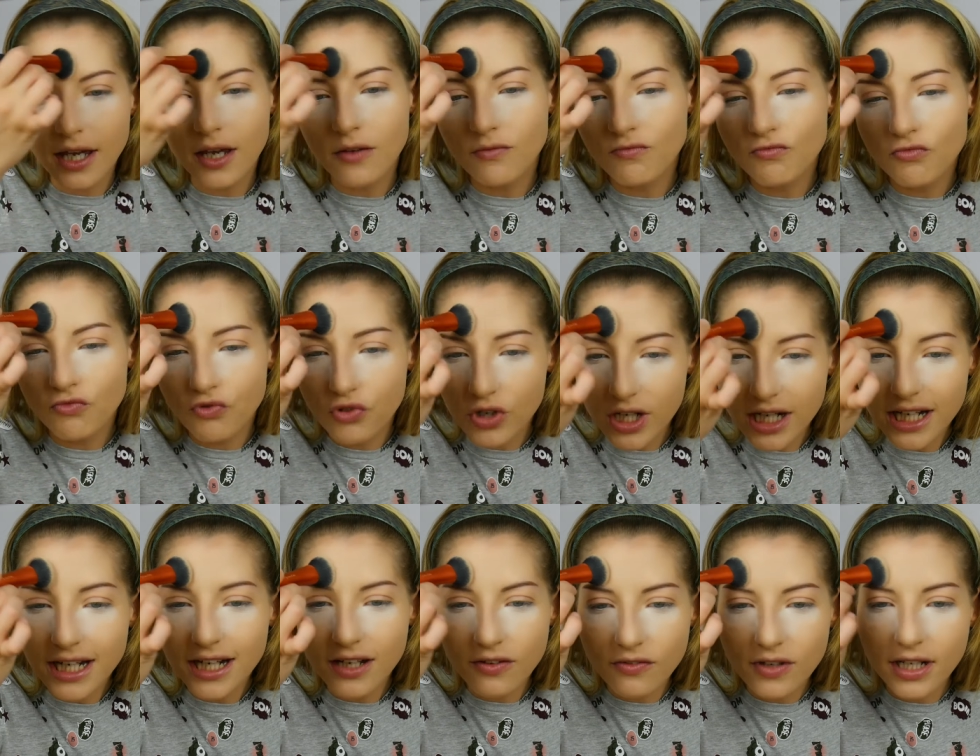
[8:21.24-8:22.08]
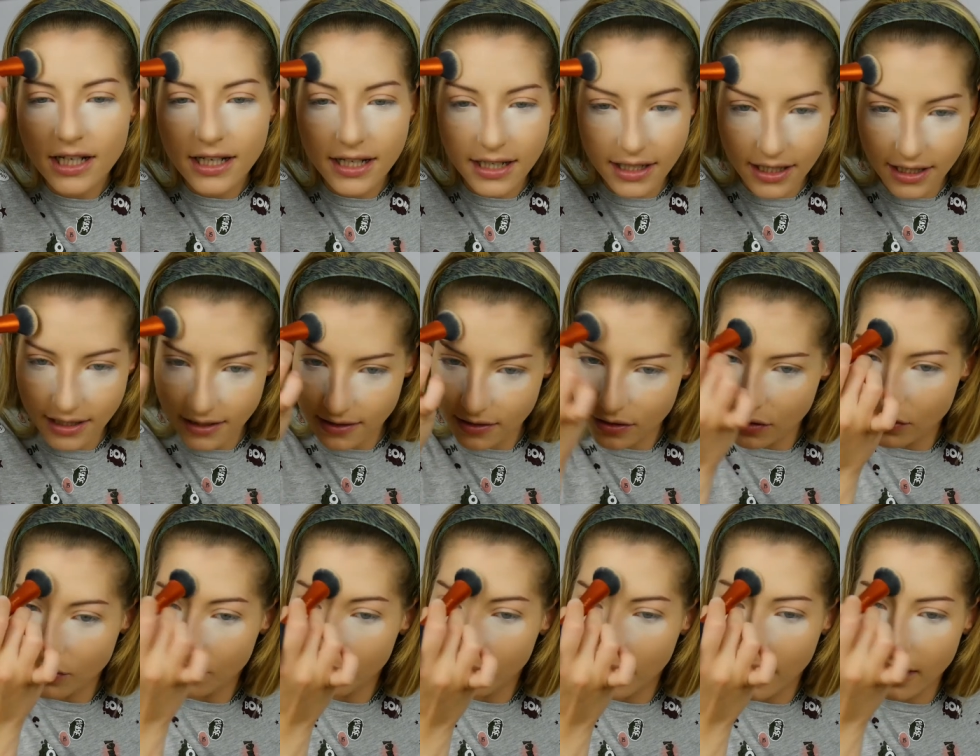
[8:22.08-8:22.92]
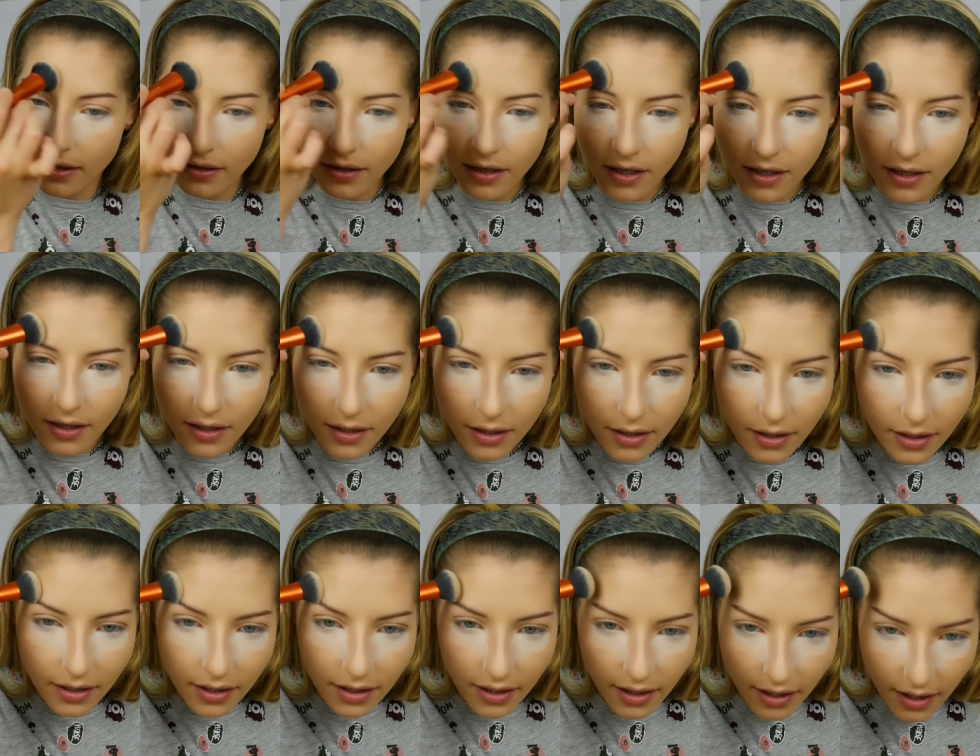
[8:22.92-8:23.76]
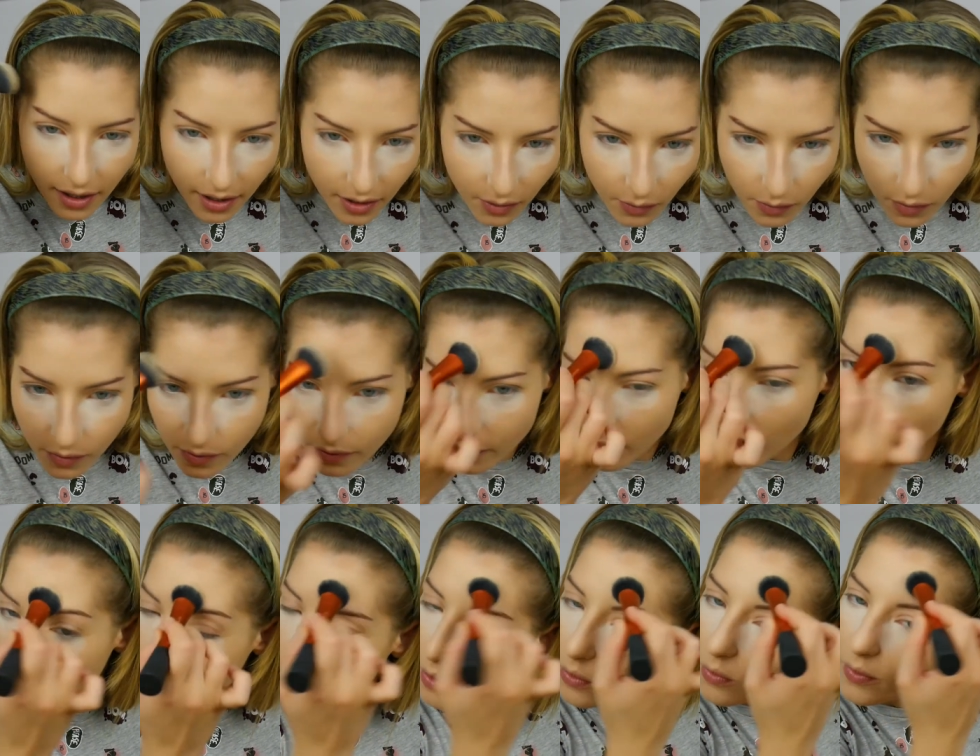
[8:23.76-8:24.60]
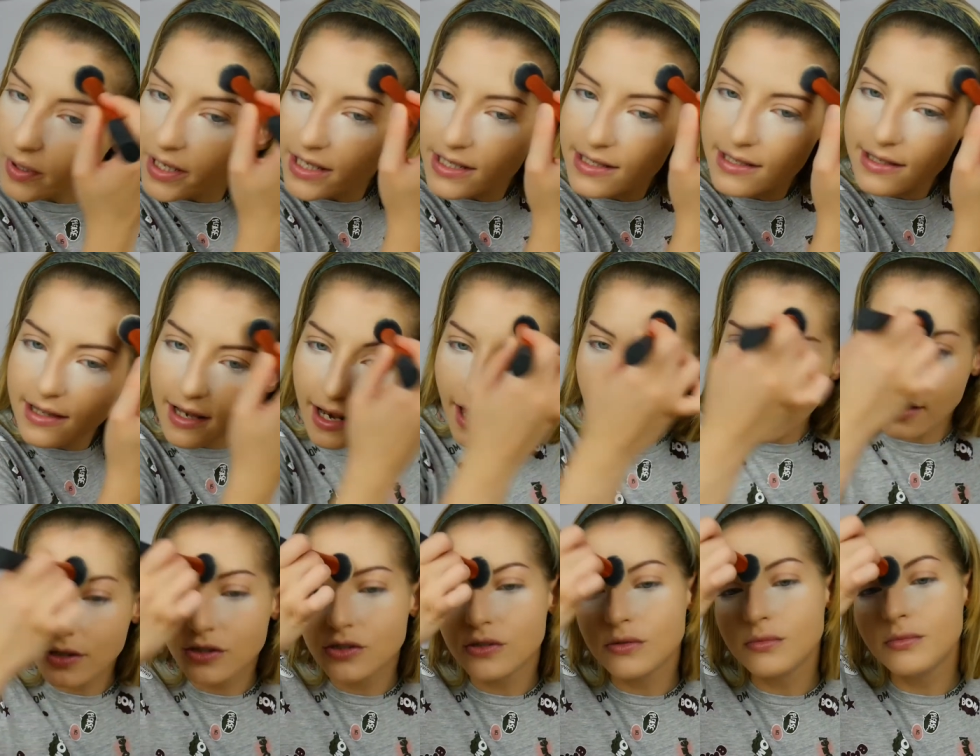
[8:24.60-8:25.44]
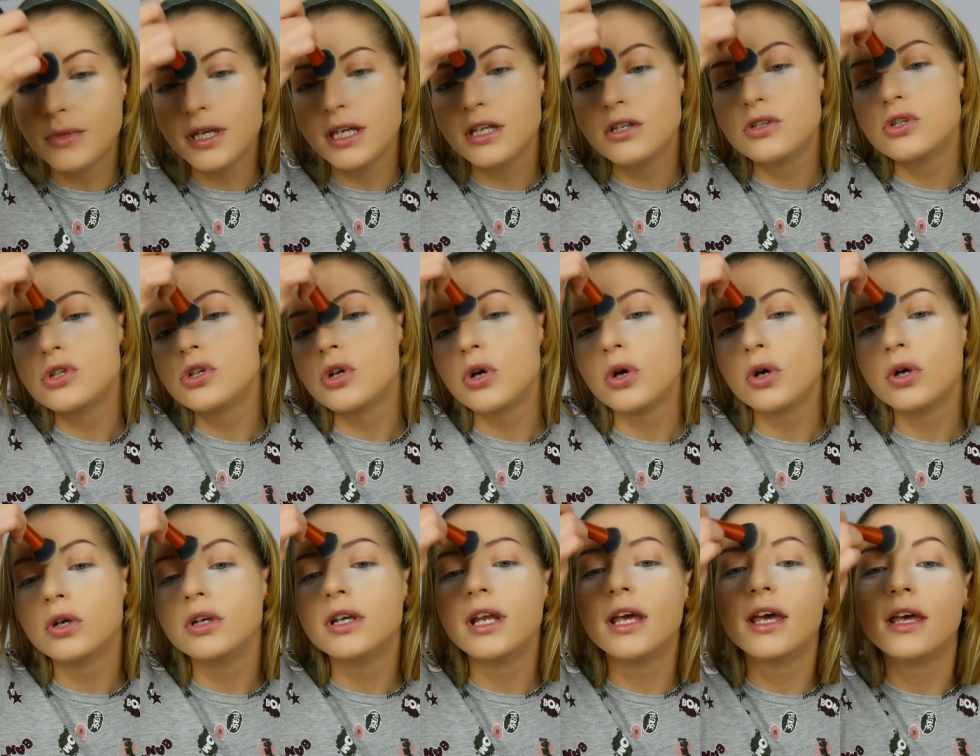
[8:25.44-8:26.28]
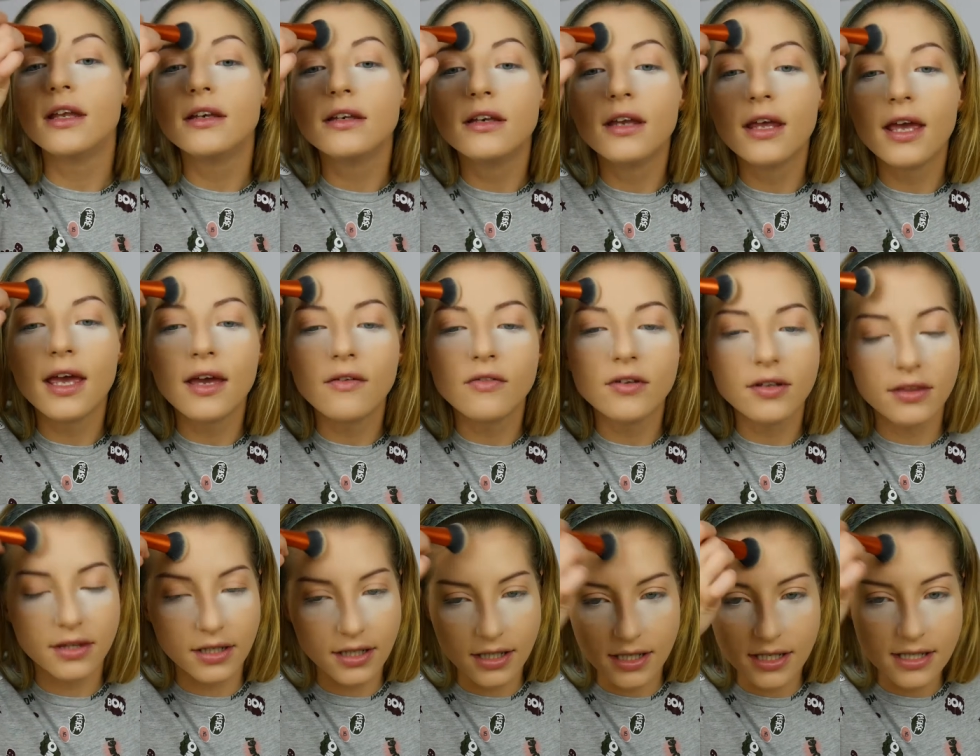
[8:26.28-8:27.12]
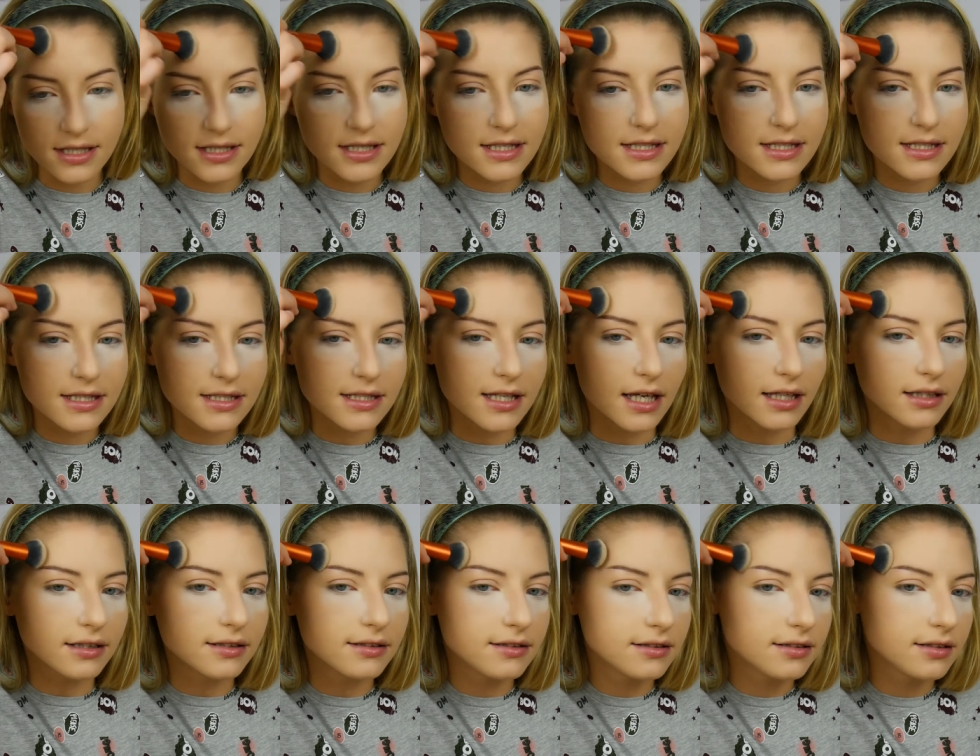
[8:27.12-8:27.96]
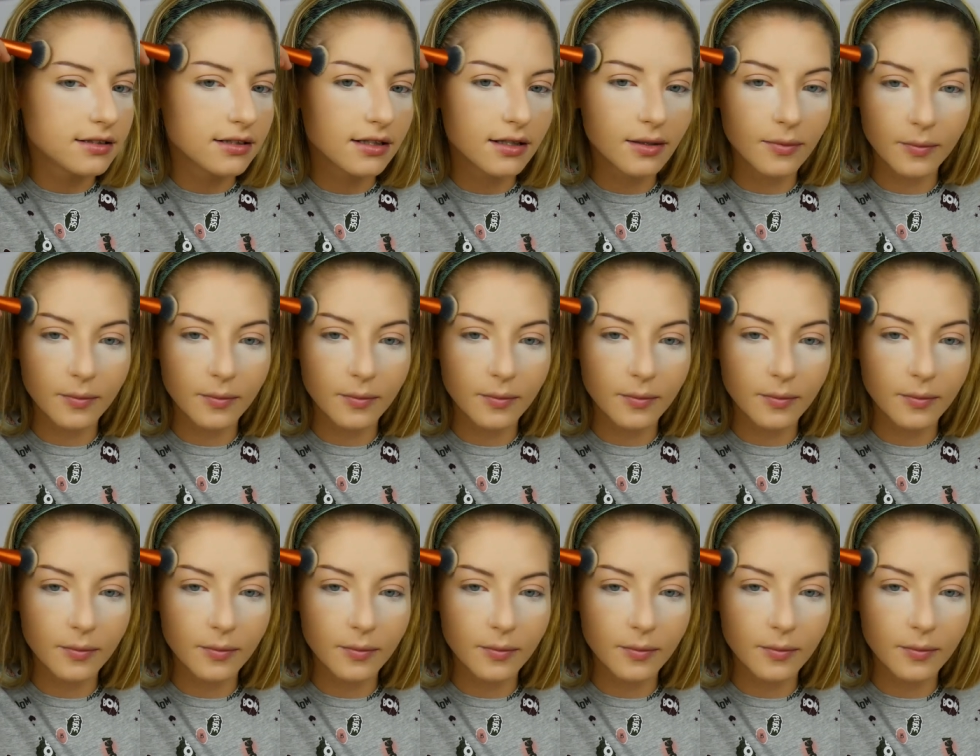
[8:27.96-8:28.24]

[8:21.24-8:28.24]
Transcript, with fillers: I really really need to but I will always like to make sure that everything is set